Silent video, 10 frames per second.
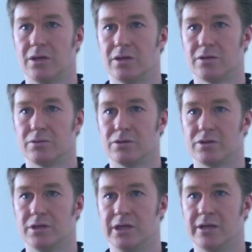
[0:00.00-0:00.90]
So
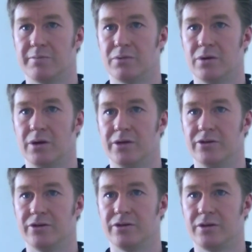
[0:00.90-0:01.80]
what's the
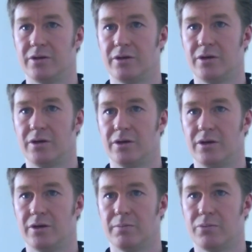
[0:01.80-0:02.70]
Enterprise?
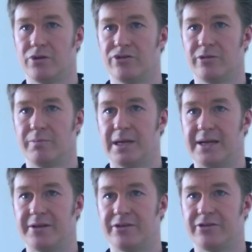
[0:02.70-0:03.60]
Approach the planet.